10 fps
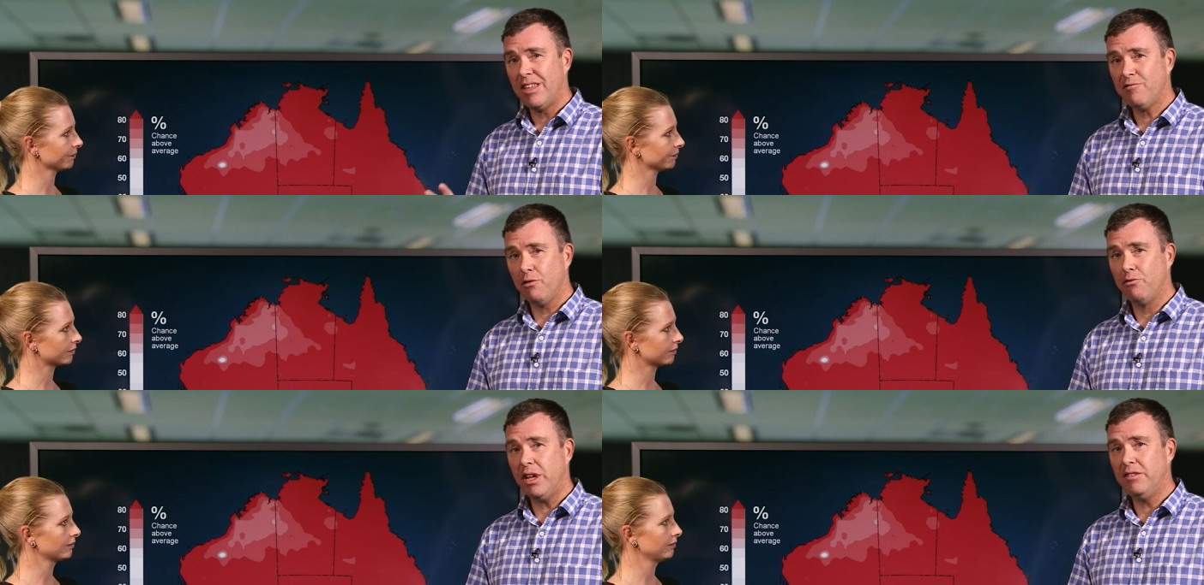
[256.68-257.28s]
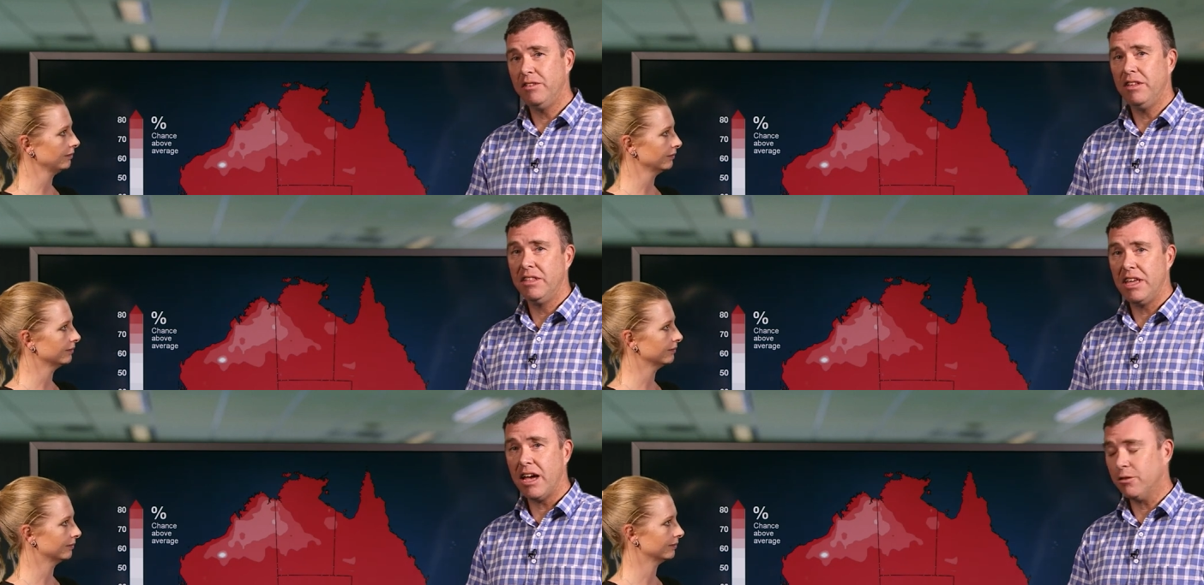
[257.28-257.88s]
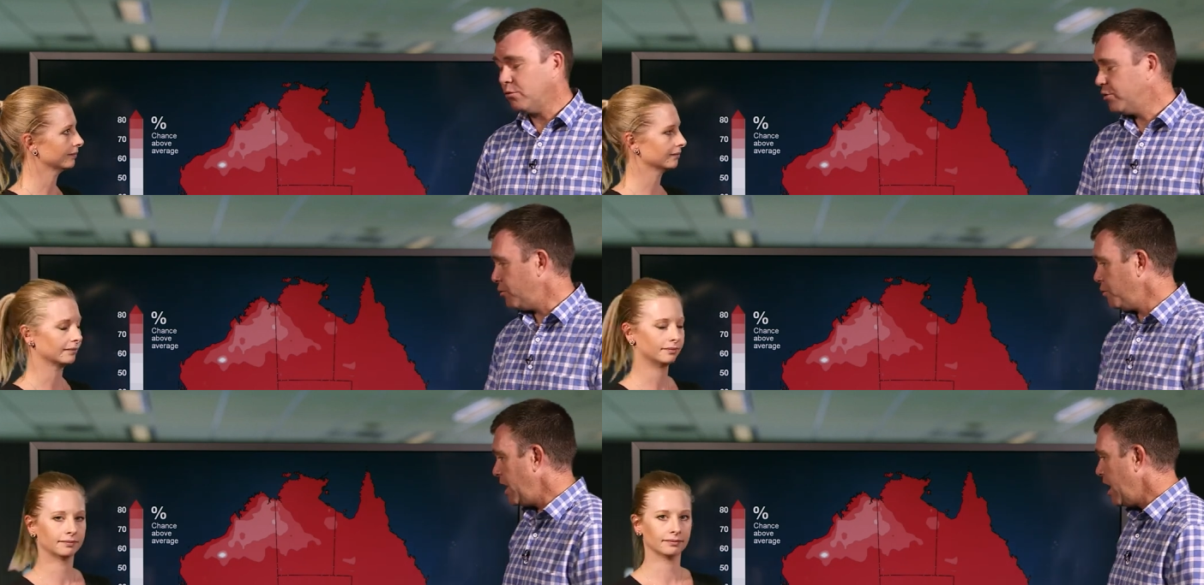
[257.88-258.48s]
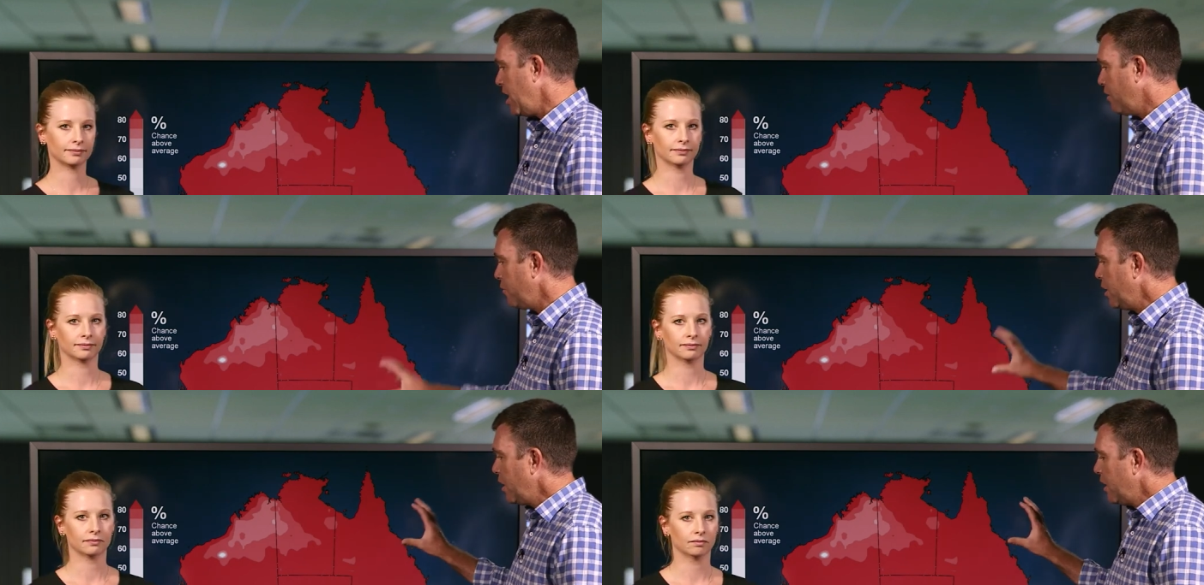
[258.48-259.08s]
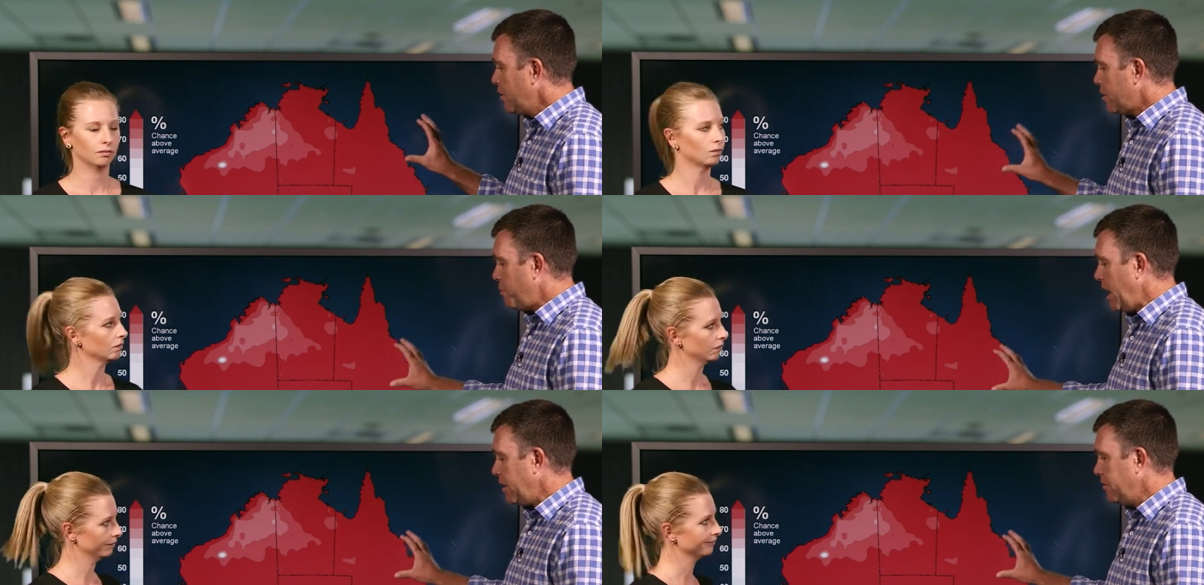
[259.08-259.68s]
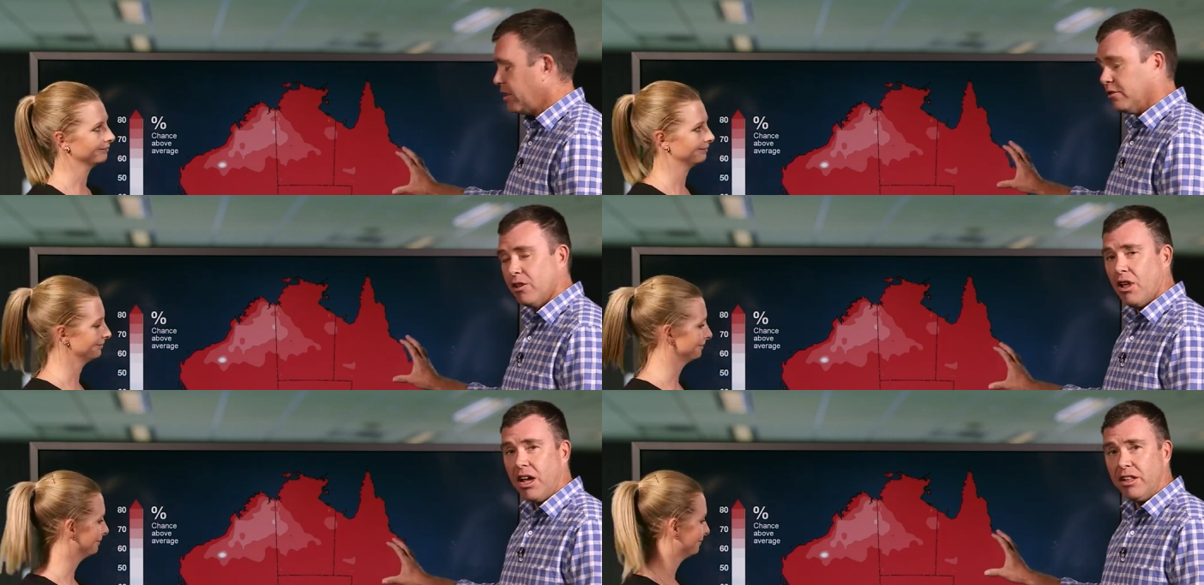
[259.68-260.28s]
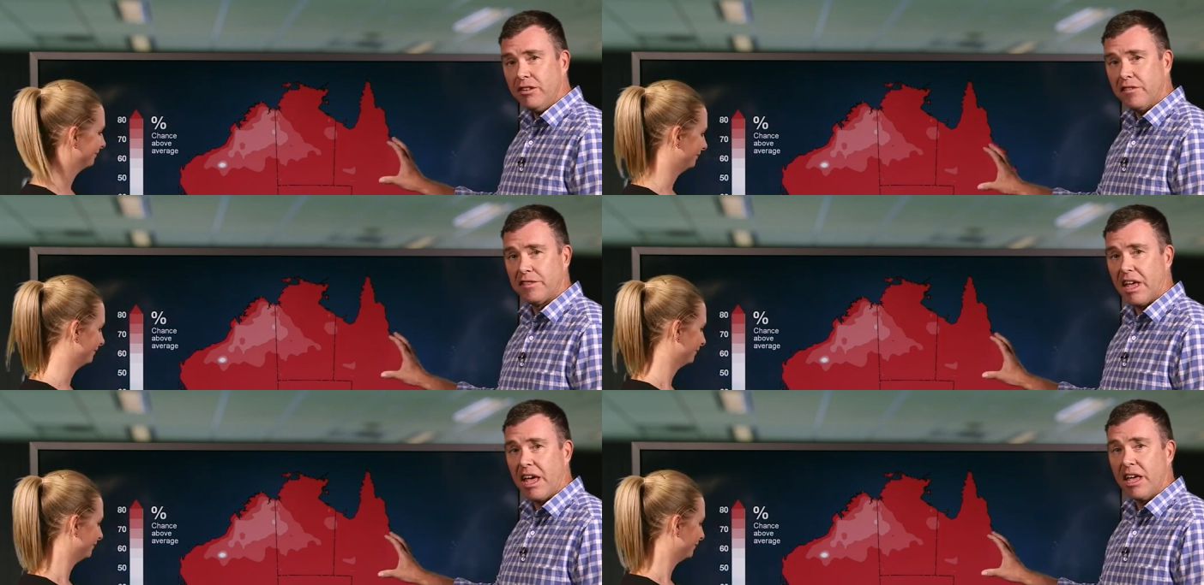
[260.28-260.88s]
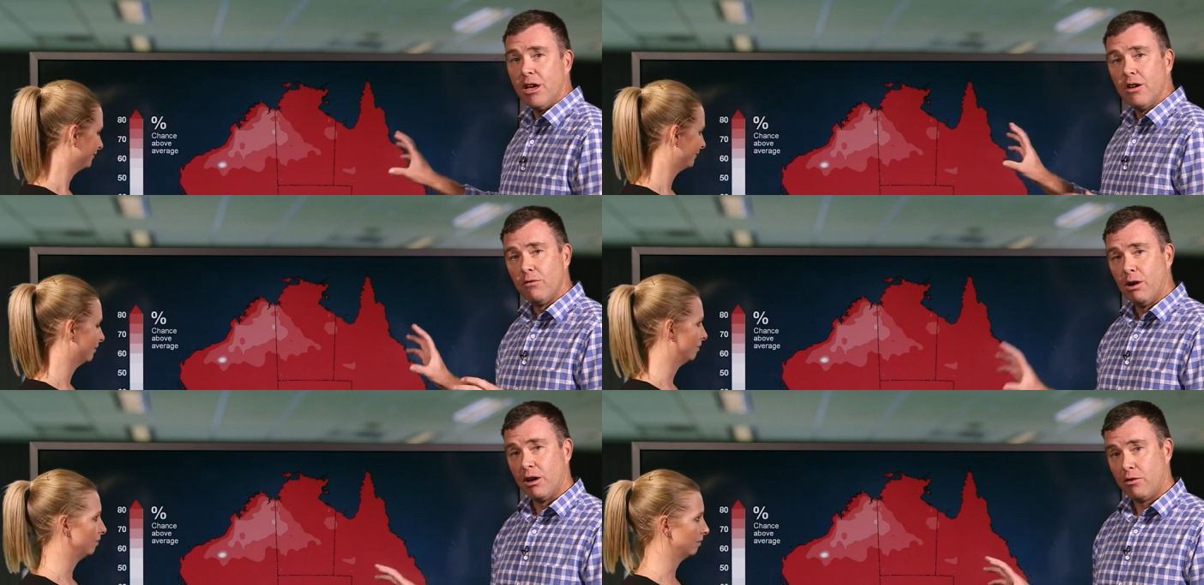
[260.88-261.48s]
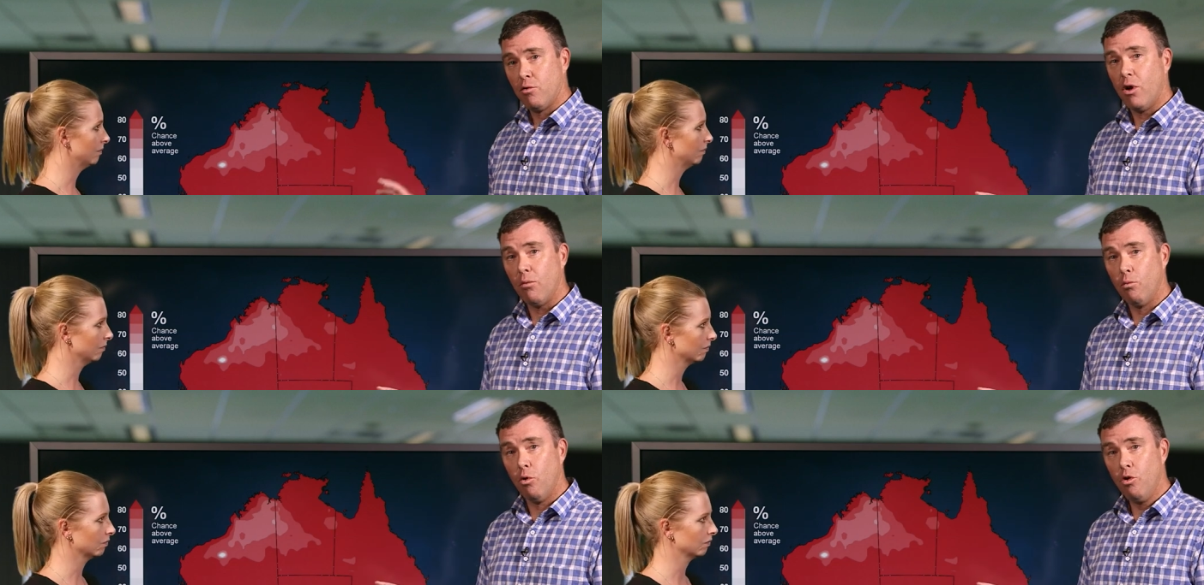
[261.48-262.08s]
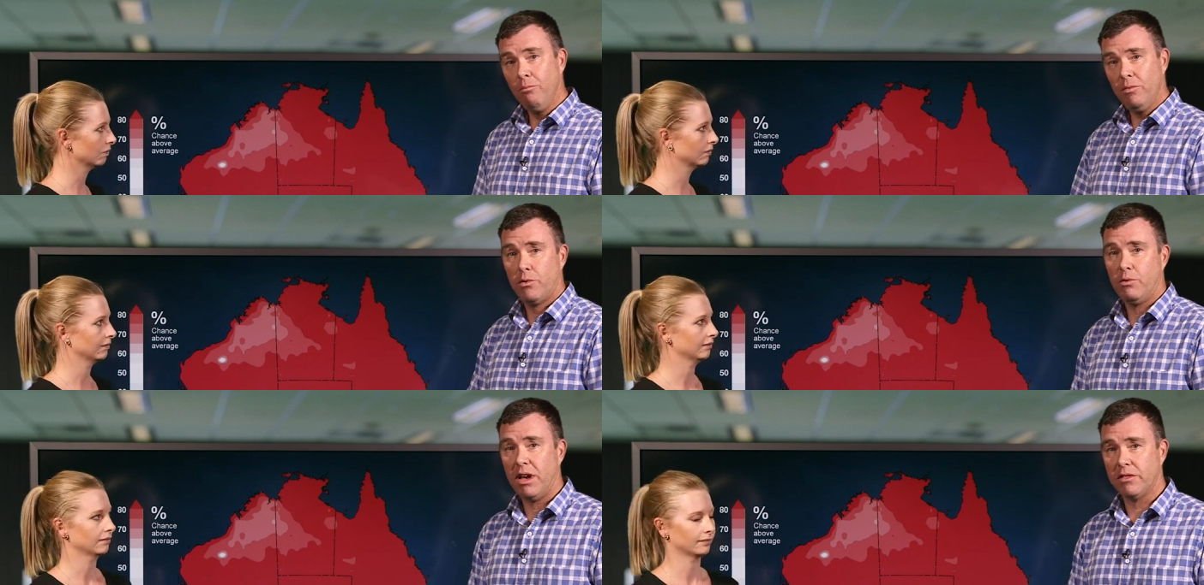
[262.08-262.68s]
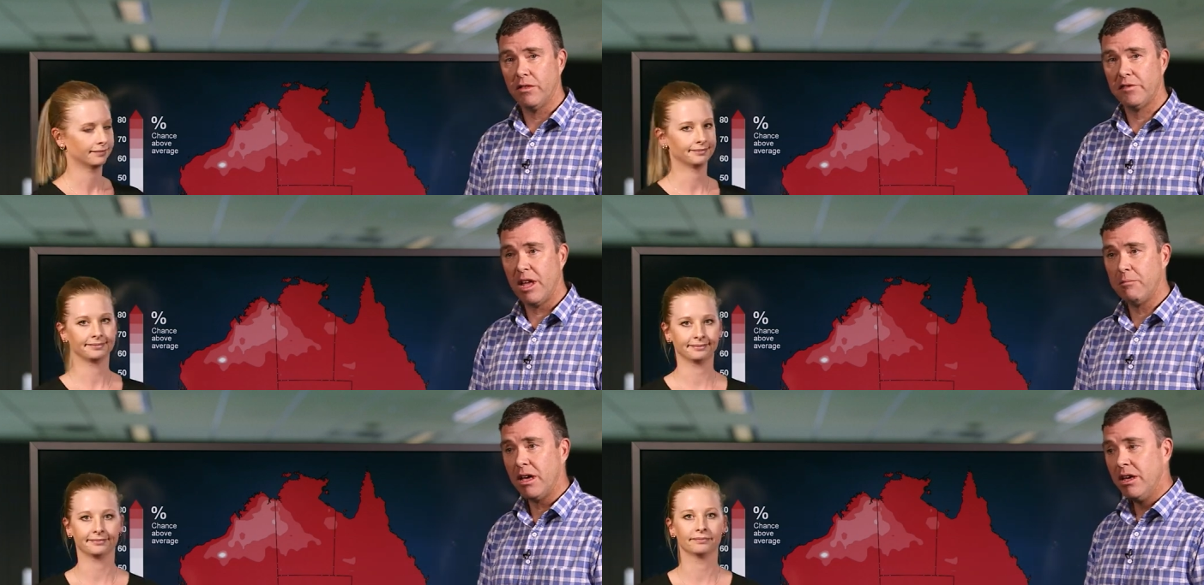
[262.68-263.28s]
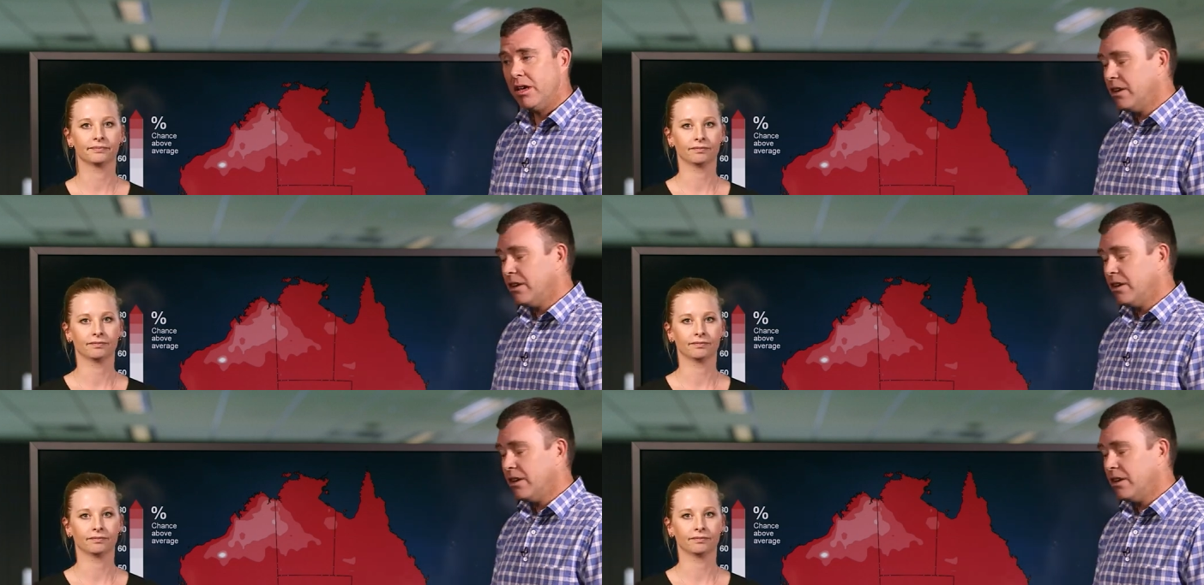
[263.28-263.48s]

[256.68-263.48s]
Speaker 1: that's reflected in the outlook that we have. The patterns are likely to stay uh, quite warm throughout the summer,